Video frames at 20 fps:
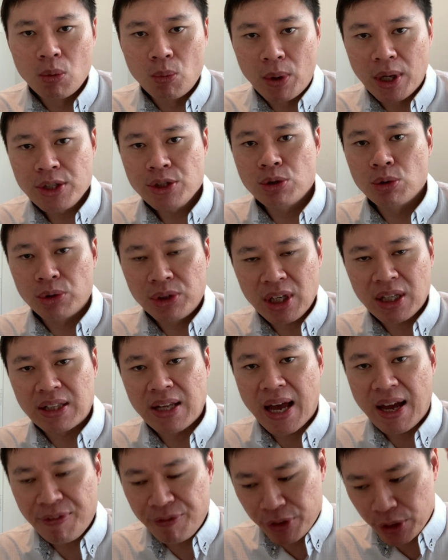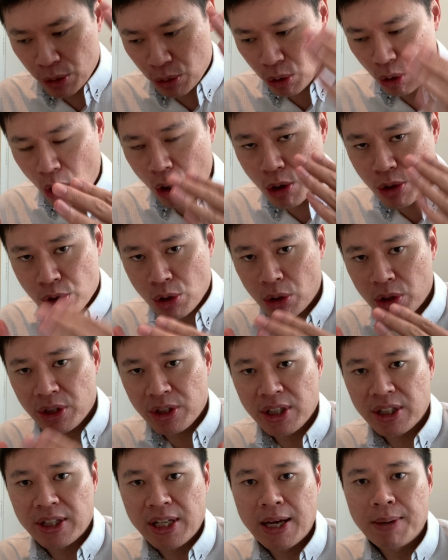Once you take the effort to
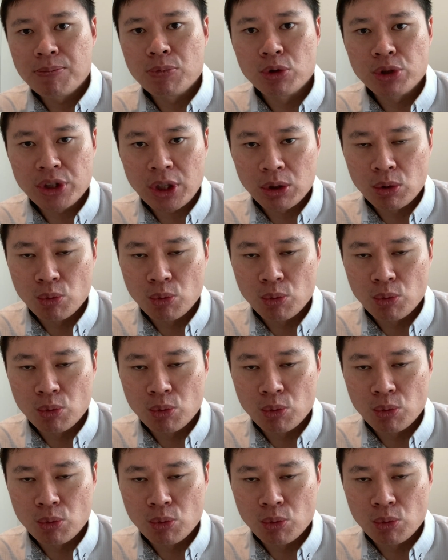consolidate them, you start